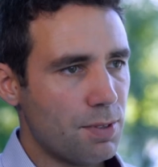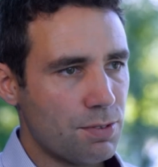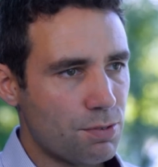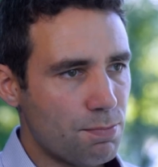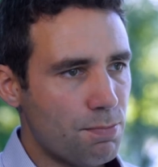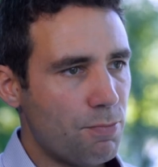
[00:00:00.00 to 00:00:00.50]

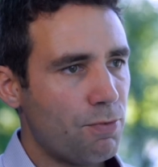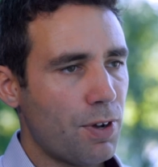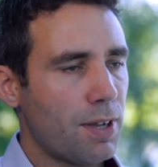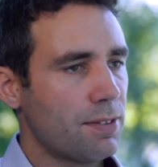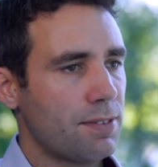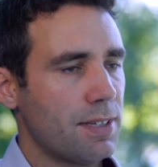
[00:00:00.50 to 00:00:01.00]
is
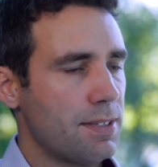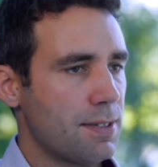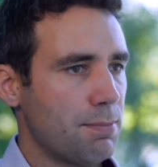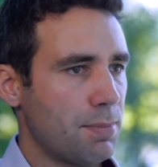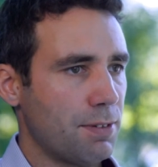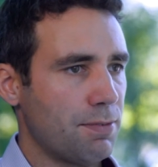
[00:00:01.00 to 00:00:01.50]
vastly
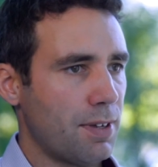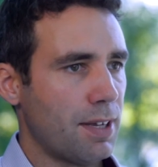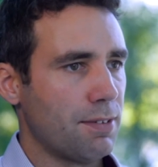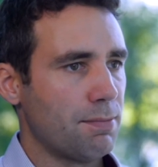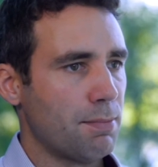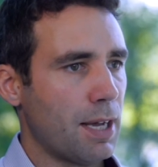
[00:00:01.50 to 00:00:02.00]

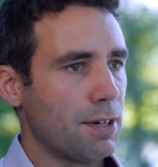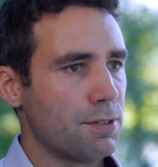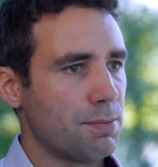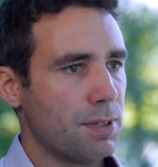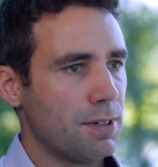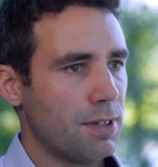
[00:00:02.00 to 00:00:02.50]
simplified
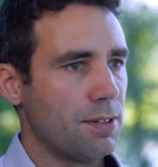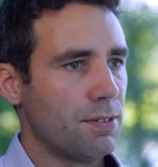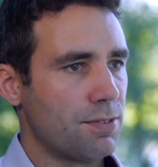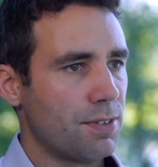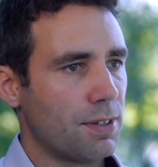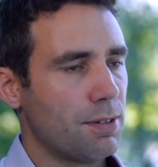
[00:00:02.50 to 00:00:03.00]
management
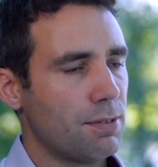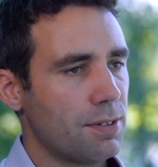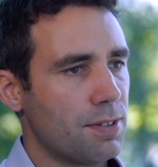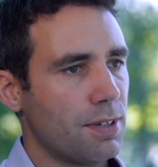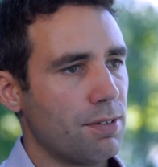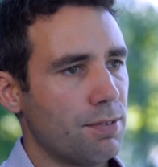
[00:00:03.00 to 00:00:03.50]
and
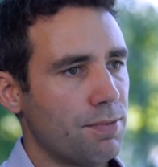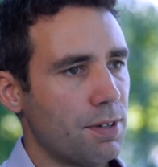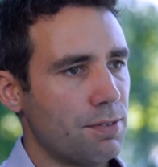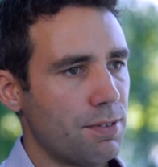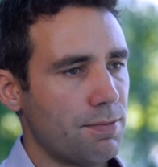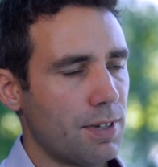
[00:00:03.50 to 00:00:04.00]
security of
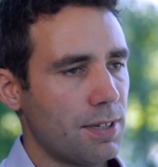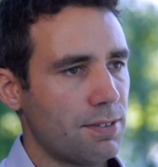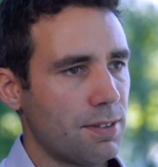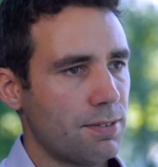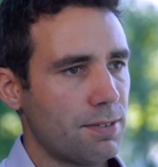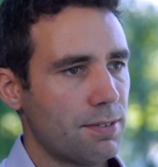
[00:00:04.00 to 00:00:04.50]
those
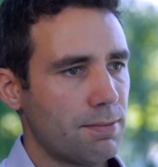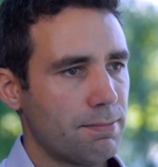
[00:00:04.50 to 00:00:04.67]
devices.